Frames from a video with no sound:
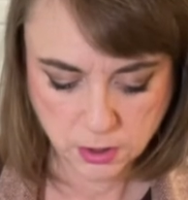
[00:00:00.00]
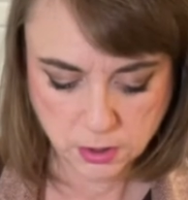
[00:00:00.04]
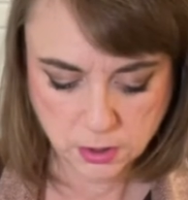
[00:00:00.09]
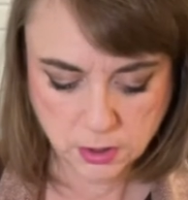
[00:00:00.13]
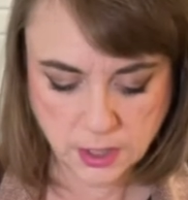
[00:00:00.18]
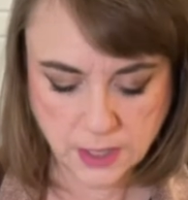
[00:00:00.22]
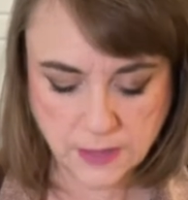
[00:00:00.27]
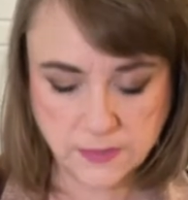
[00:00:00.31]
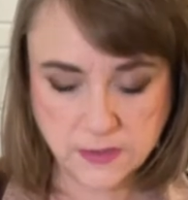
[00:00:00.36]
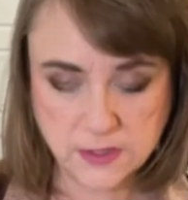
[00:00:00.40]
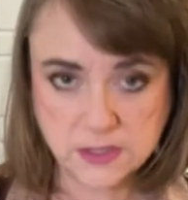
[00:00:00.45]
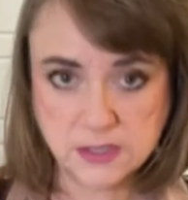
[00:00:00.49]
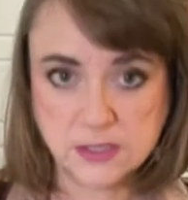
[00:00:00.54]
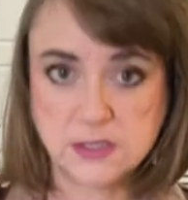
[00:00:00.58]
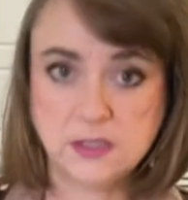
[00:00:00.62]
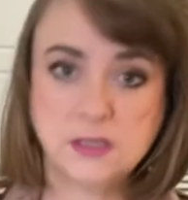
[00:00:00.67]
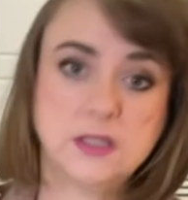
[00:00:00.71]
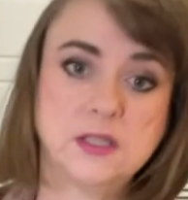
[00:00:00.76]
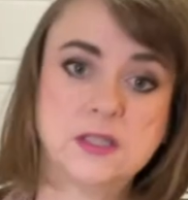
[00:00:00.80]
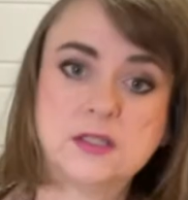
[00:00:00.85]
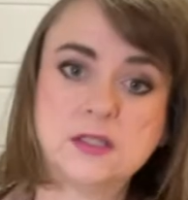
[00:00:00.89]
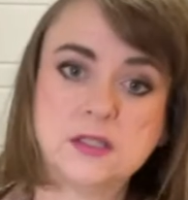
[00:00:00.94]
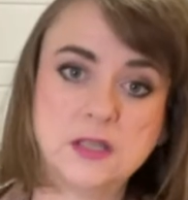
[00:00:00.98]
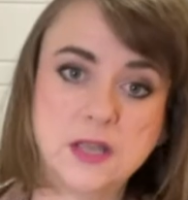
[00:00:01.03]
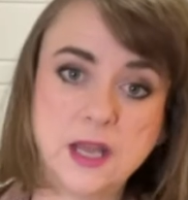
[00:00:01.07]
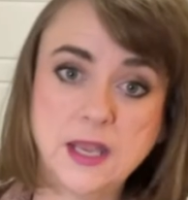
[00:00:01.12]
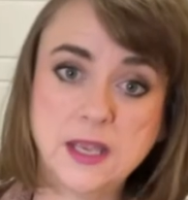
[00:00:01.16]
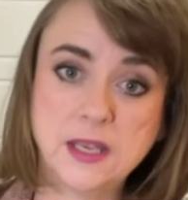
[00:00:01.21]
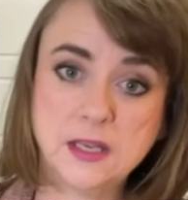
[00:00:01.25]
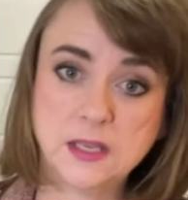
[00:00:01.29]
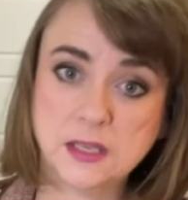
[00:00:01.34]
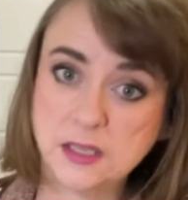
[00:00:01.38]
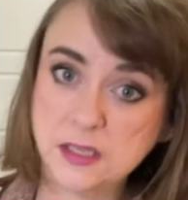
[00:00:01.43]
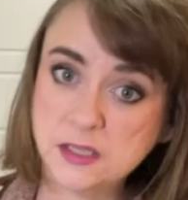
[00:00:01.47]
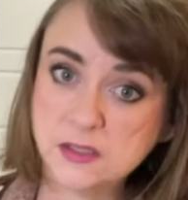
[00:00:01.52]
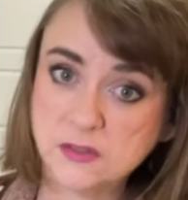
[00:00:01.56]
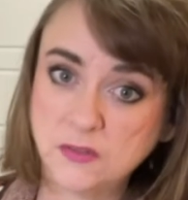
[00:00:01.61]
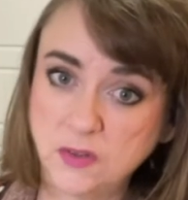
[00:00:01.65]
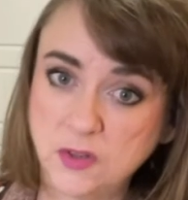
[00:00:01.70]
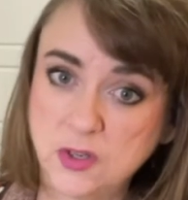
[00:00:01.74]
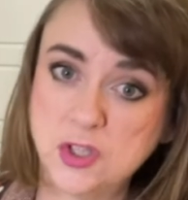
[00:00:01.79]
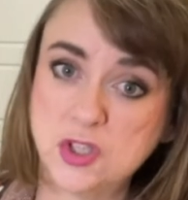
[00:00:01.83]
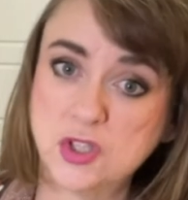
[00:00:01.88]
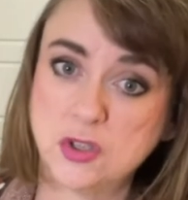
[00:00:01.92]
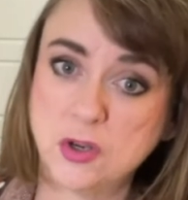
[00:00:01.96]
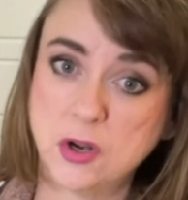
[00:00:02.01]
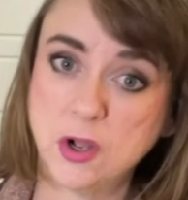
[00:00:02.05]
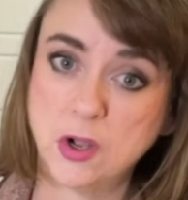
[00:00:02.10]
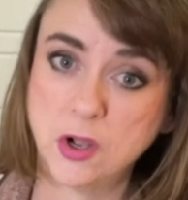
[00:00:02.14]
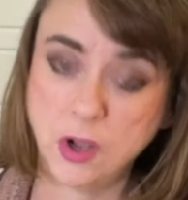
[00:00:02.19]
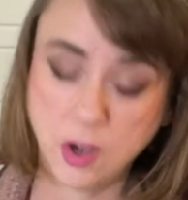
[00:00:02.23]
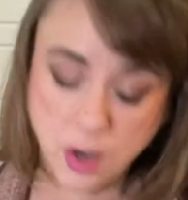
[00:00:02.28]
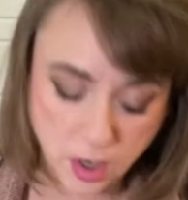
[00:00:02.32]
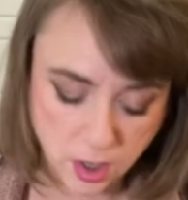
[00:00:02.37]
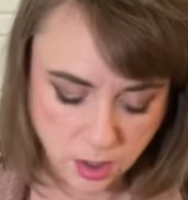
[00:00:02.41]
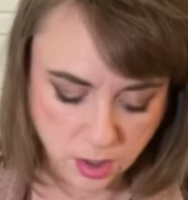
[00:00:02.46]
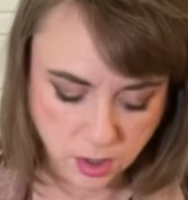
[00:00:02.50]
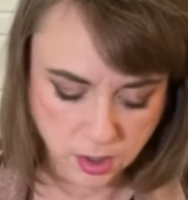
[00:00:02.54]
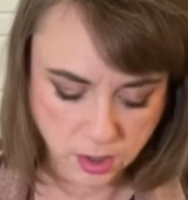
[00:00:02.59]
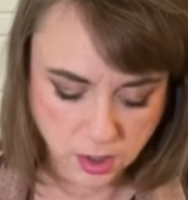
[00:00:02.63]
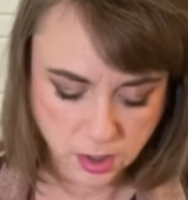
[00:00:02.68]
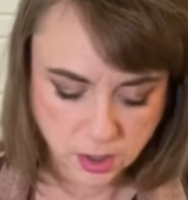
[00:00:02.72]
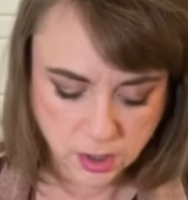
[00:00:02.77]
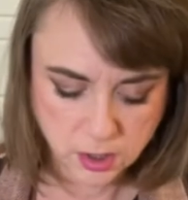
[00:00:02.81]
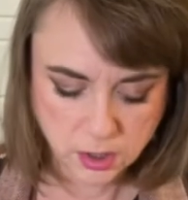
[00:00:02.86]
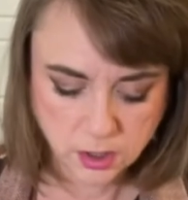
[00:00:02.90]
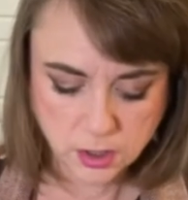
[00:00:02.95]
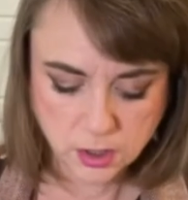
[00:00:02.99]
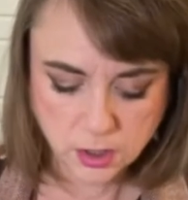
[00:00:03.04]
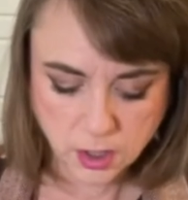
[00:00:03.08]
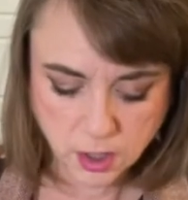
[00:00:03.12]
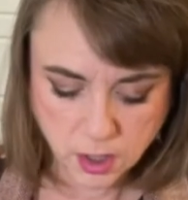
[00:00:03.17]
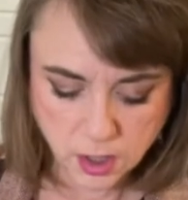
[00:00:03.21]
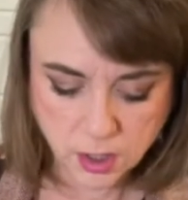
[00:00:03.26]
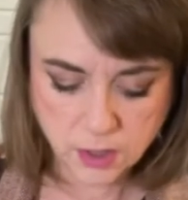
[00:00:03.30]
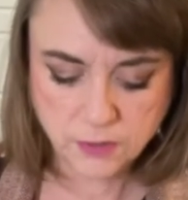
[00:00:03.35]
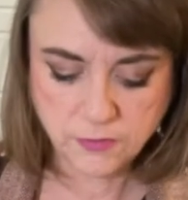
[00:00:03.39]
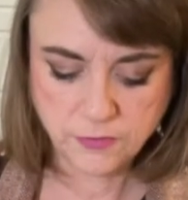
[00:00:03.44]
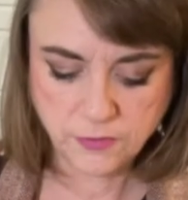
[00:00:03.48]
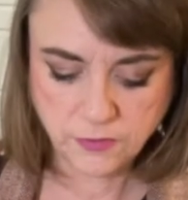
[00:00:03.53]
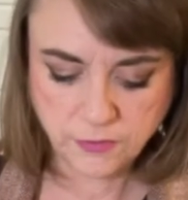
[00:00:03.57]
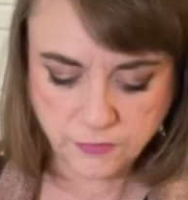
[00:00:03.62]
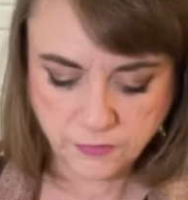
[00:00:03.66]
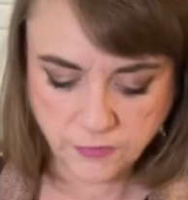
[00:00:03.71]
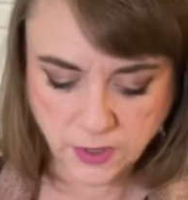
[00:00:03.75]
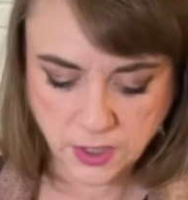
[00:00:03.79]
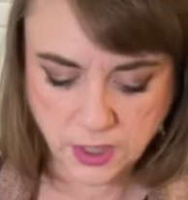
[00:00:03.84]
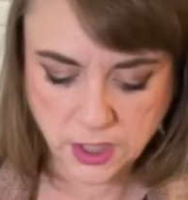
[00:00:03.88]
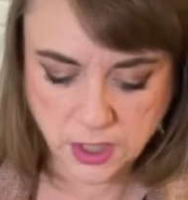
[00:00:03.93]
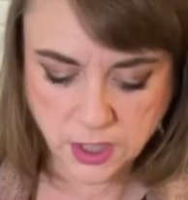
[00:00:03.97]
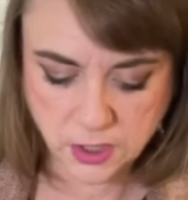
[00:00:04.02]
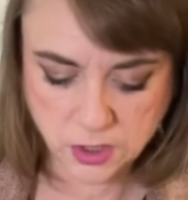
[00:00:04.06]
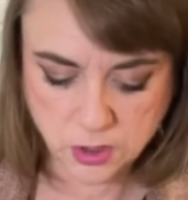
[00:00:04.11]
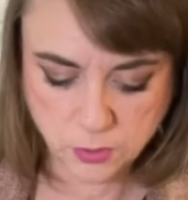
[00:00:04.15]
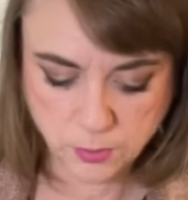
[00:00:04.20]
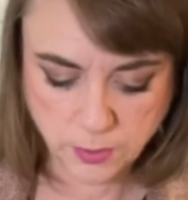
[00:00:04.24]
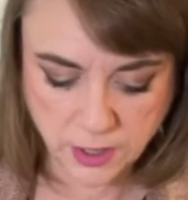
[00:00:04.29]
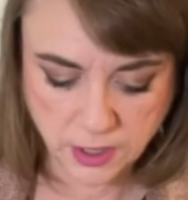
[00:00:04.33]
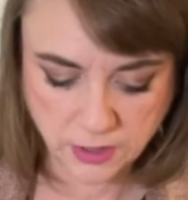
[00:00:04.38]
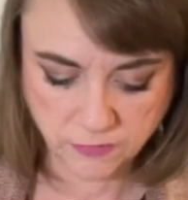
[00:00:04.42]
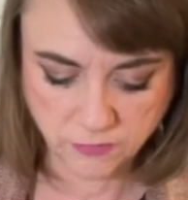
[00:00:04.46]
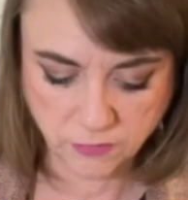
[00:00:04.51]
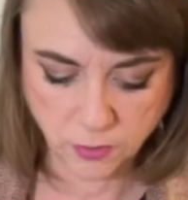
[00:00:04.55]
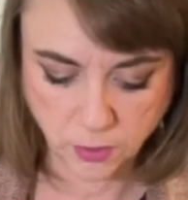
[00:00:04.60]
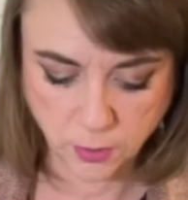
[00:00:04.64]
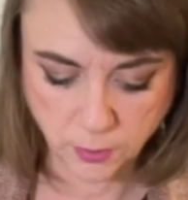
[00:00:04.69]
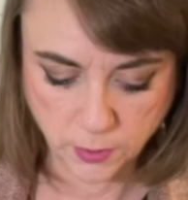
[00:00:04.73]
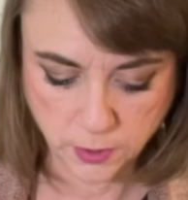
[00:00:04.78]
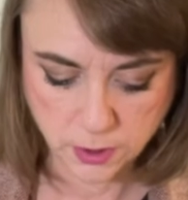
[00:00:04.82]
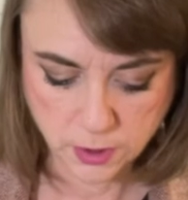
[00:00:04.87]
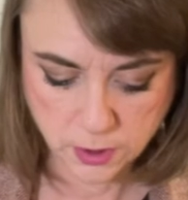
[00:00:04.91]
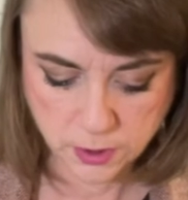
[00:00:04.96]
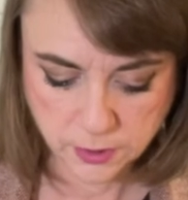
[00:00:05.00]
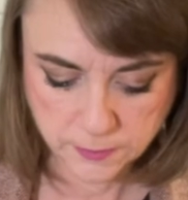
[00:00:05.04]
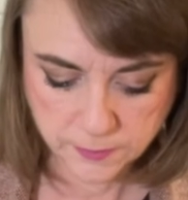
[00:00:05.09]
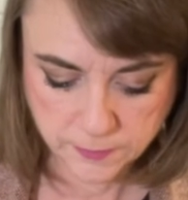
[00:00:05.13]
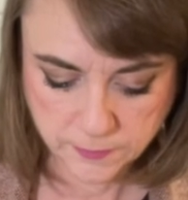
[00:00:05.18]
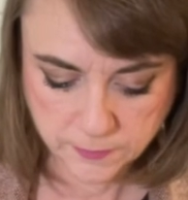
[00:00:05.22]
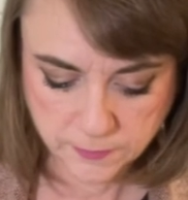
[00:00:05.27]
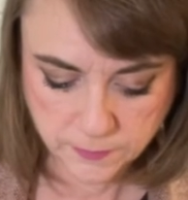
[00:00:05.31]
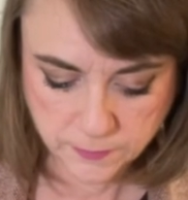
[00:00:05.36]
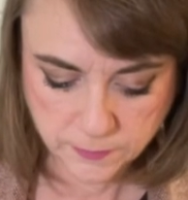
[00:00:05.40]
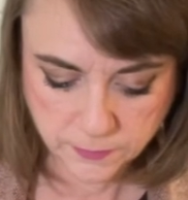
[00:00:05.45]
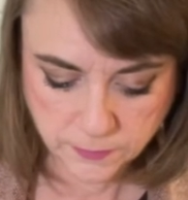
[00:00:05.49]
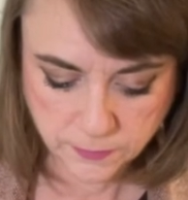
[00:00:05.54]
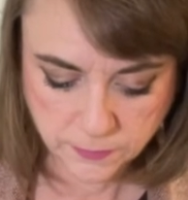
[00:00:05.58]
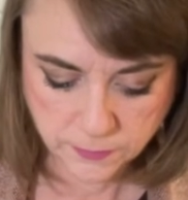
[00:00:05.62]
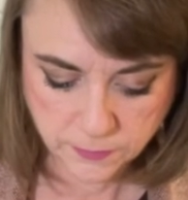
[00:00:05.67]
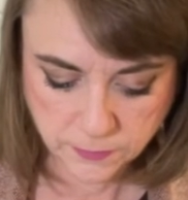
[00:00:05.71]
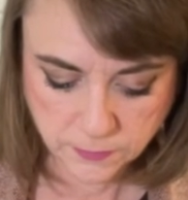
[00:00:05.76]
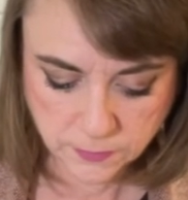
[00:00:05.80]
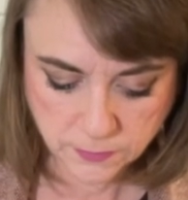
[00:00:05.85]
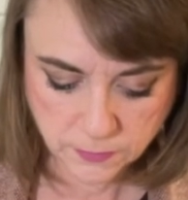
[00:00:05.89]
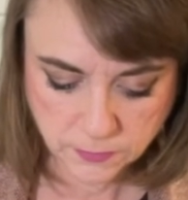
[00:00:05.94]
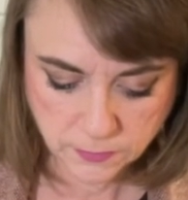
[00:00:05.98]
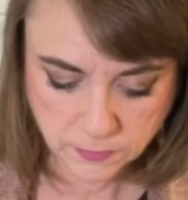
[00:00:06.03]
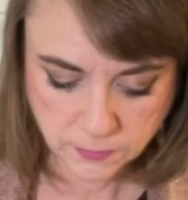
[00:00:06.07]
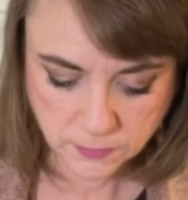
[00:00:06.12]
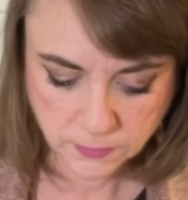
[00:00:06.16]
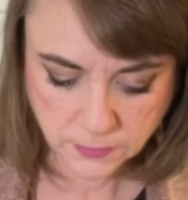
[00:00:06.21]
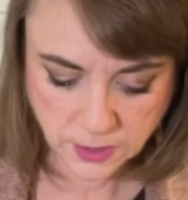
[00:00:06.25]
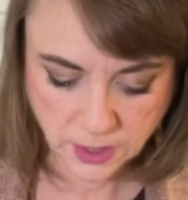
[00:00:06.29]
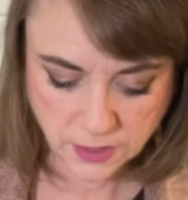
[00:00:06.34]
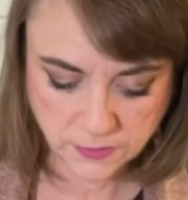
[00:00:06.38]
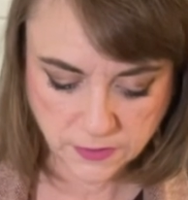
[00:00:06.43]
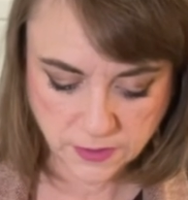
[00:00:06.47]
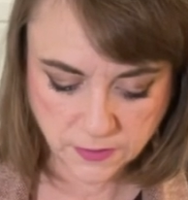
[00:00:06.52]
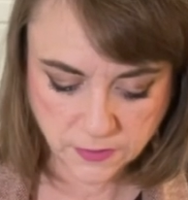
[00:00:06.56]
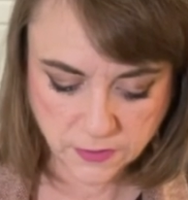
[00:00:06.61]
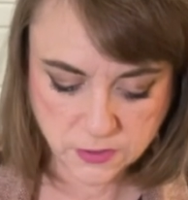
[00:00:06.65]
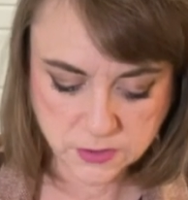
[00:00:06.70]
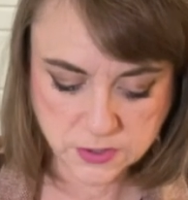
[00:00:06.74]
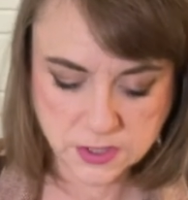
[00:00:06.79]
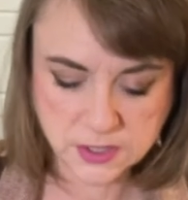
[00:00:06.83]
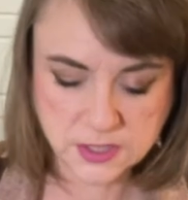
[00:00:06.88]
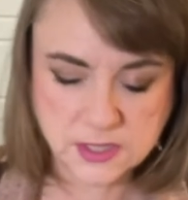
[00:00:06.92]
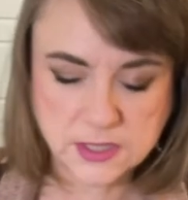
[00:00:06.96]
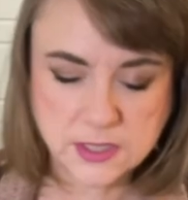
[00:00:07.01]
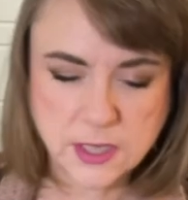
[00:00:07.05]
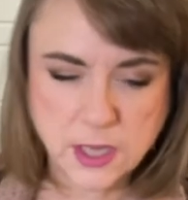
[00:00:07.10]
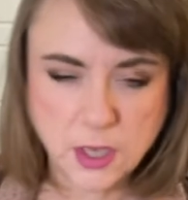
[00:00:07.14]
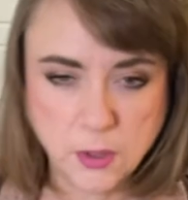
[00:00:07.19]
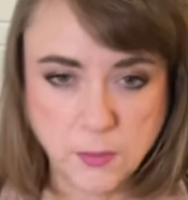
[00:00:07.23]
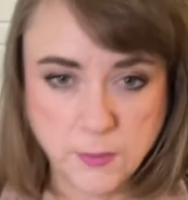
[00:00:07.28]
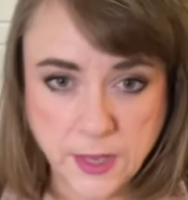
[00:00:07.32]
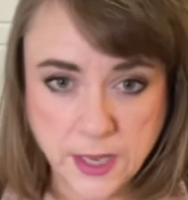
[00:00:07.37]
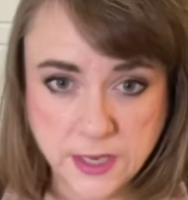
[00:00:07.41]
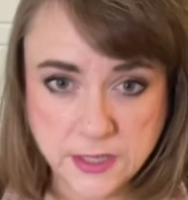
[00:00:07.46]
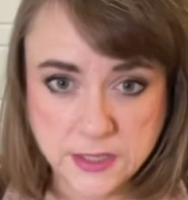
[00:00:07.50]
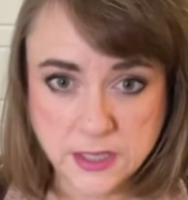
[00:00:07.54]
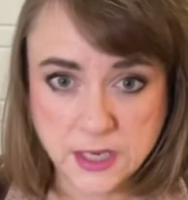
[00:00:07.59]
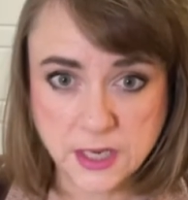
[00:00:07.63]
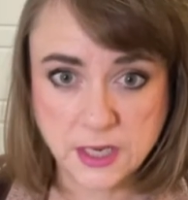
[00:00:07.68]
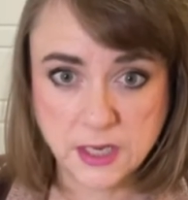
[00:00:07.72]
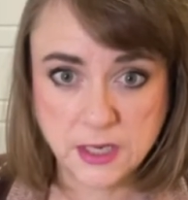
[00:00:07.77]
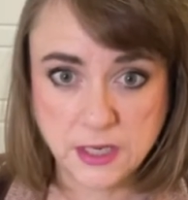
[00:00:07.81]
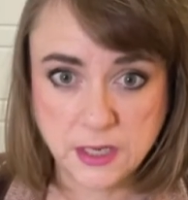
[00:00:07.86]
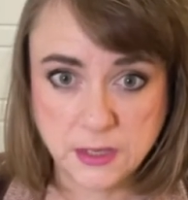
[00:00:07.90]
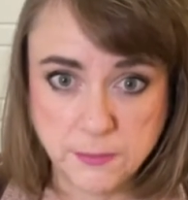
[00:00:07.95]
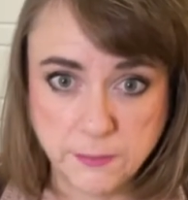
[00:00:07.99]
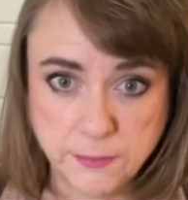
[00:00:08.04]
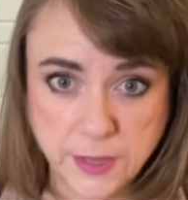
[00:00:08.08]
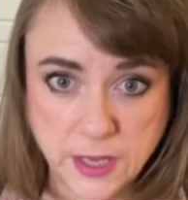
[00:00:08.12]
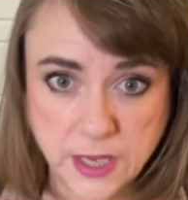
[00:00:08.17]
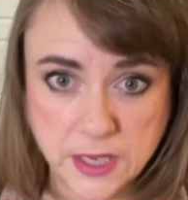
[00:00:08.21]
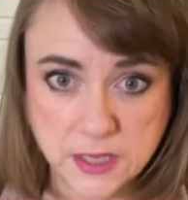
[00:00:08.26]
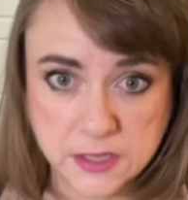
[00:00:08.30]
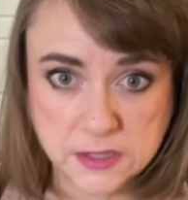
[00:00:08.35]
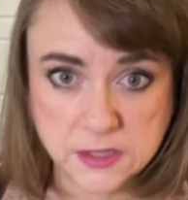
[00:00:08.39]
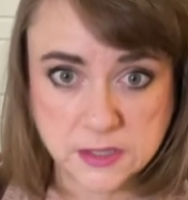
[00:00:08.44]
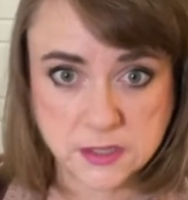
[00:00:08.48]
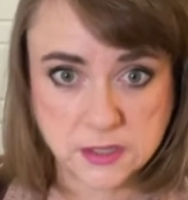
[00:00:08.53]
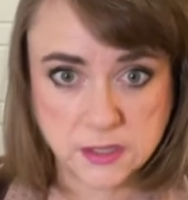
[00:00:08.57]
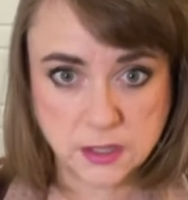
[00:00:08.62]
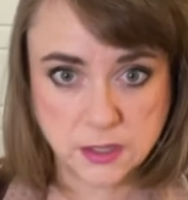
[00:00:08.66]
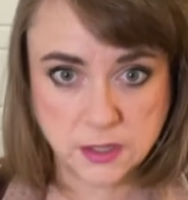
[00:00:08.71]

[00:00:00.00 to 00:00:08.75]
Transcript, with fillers: And this this knight is a very strong card of finding a new path forward. I think there's a stalemate and an impasse.